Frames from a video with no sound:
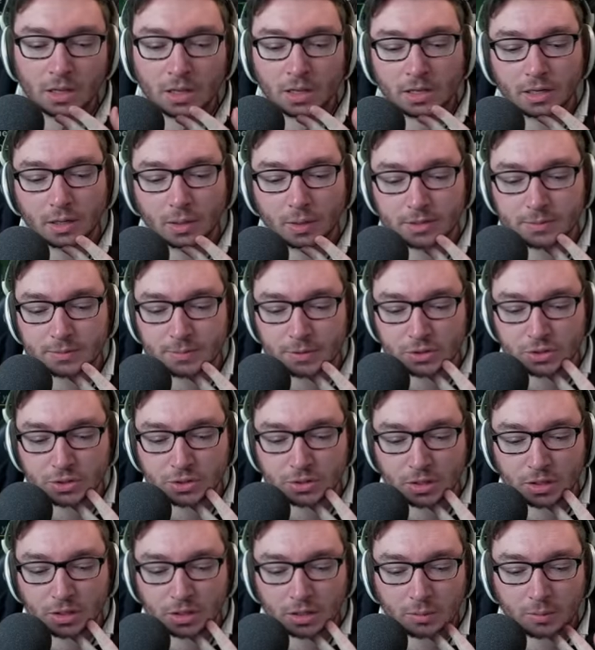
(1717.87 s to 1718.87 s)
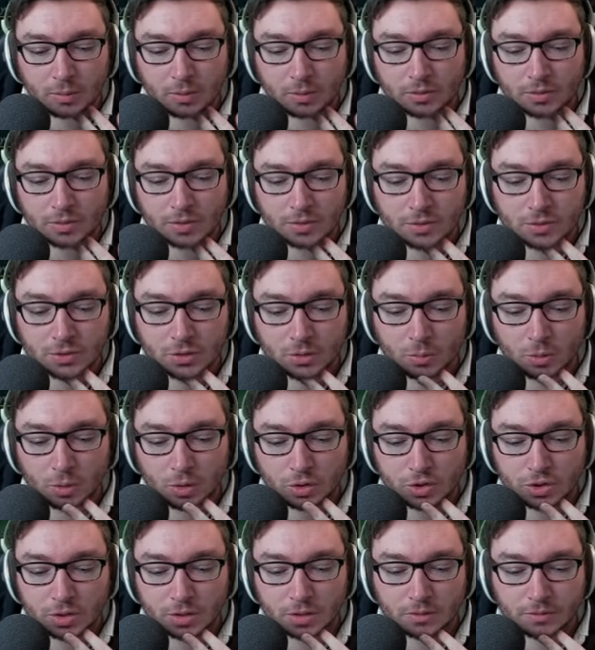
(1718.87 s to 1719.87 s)
Now, as mentioned earlier, we've got the
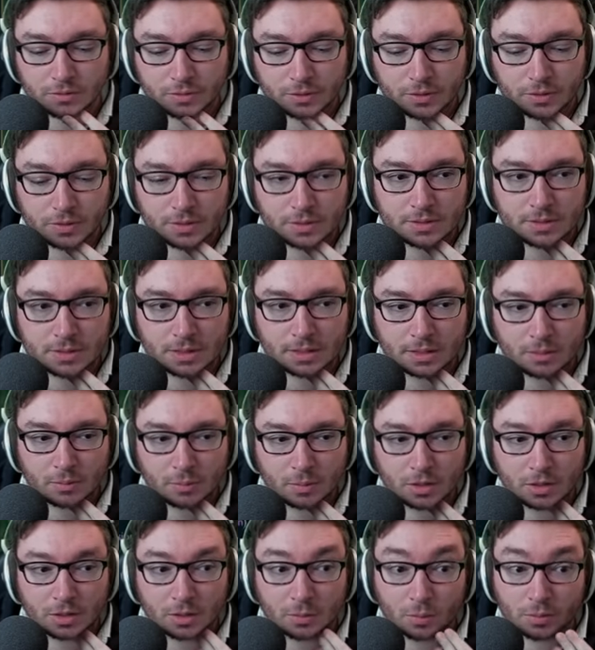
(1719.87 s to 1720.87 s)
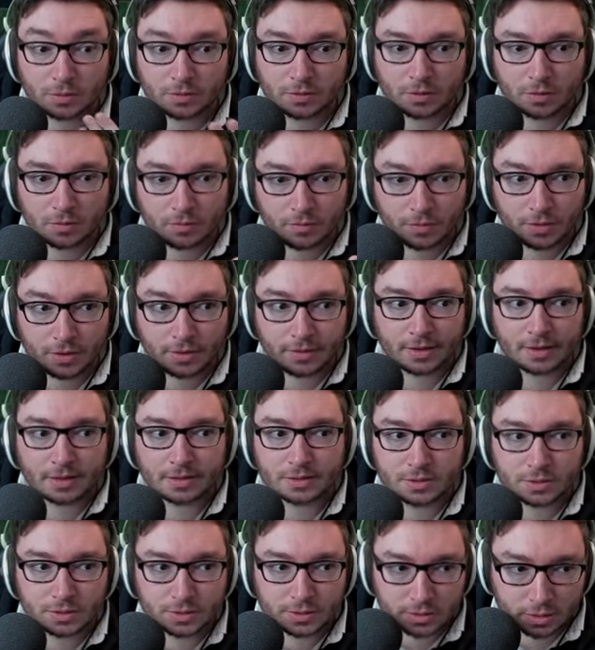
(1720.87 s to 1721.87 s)
stopwatch and the runes, and then we're going to want to convert that
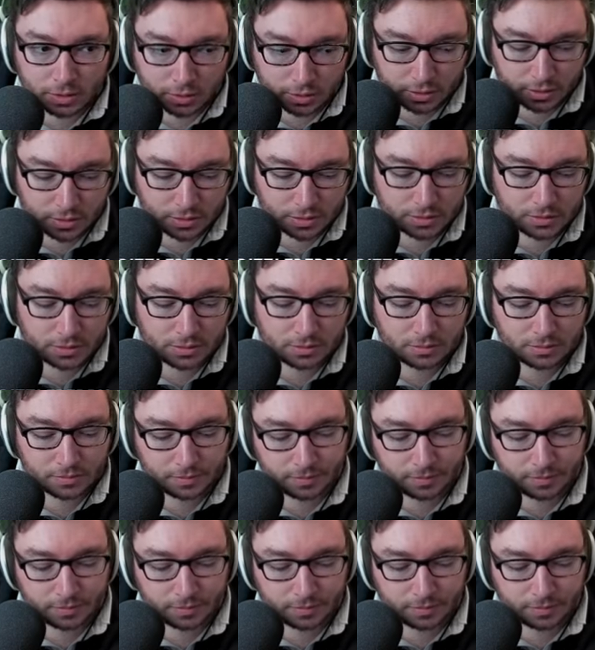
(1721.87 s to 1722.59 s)
into Zhonya's.